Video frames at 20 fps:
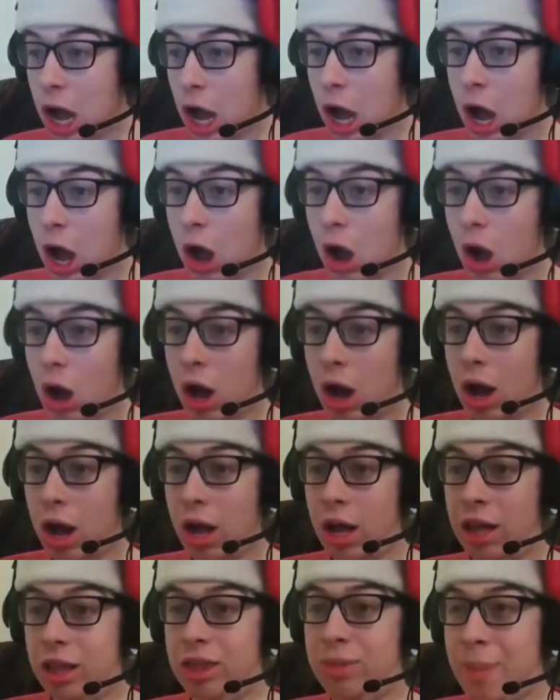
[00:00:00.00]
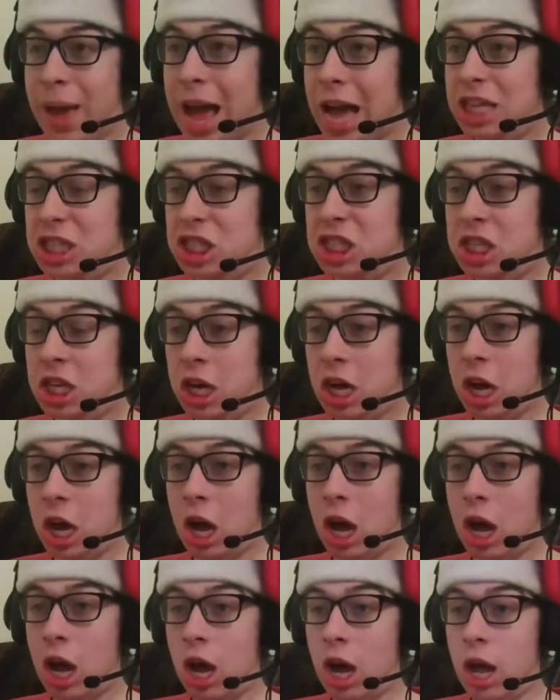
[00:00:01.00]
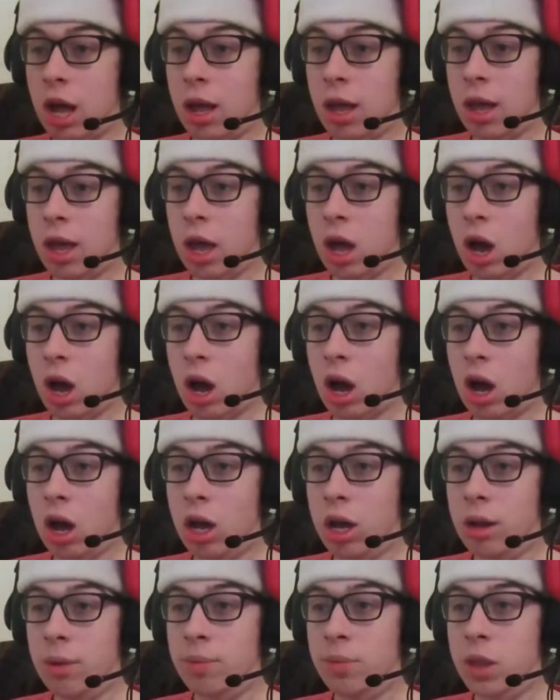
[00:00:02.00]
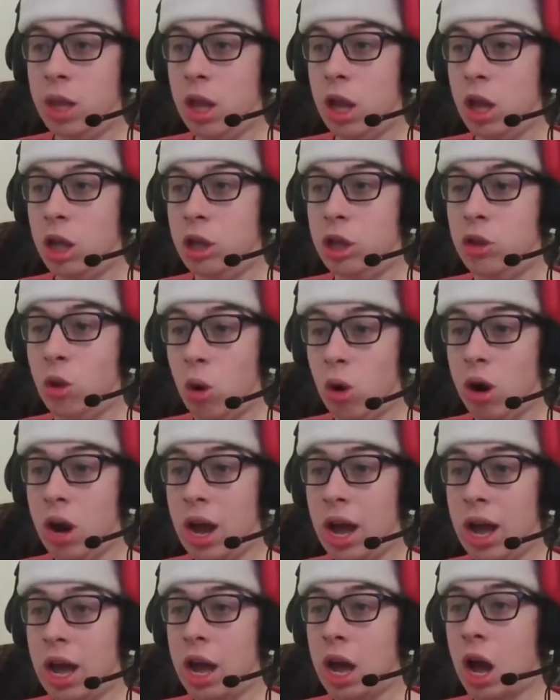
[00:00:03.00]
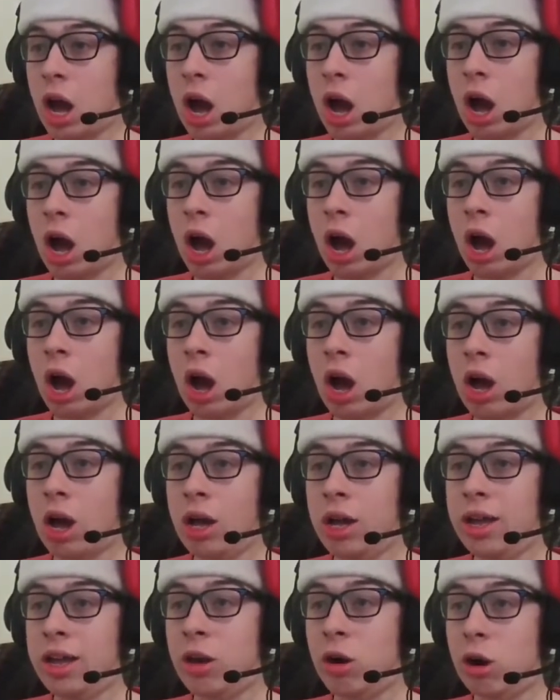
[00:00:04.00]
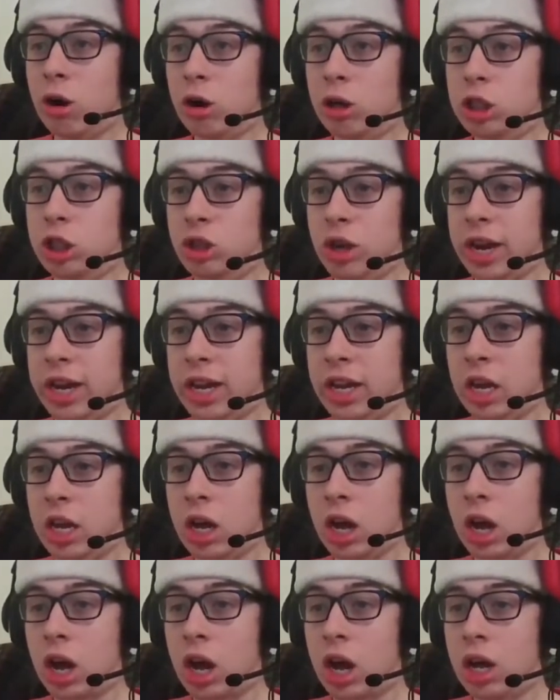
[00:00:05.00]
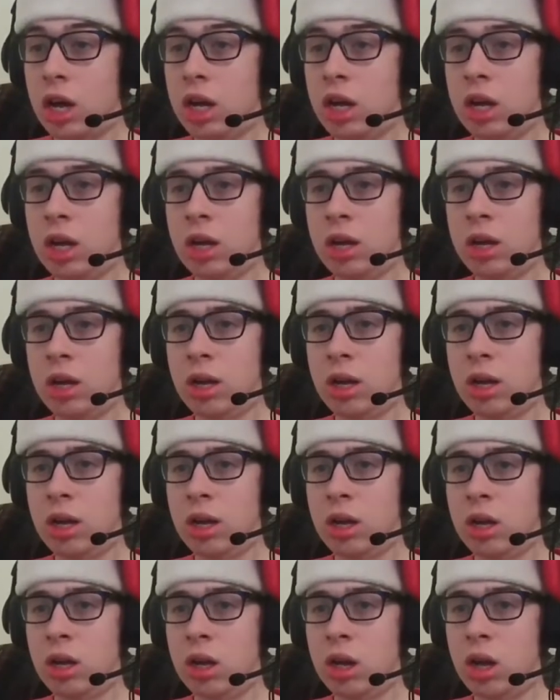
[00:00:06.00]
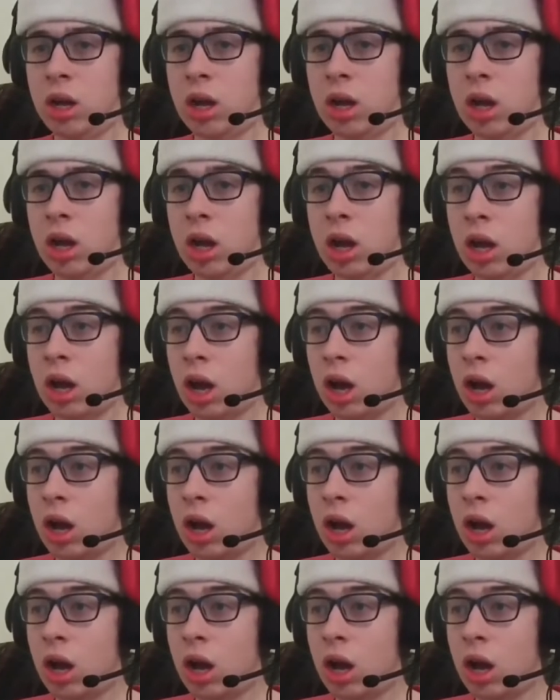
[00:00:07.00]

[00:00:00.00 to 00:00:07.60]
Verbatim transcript: Oh, smash! Smash! Huh? Sora? Huh? Erdrick? Huh? Who is